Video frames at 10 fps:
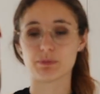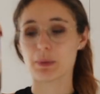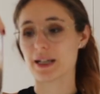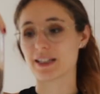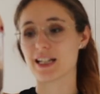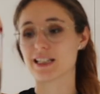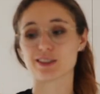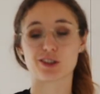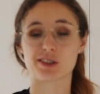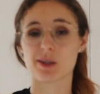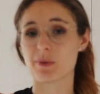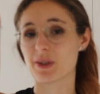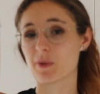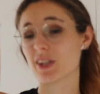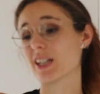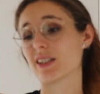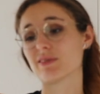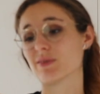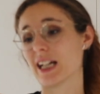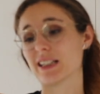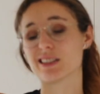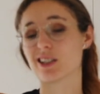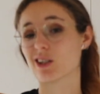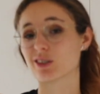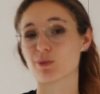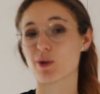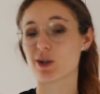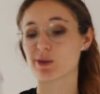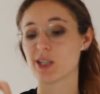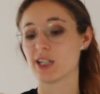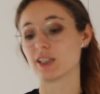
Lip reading: pancakes or something with it later or tomorrow.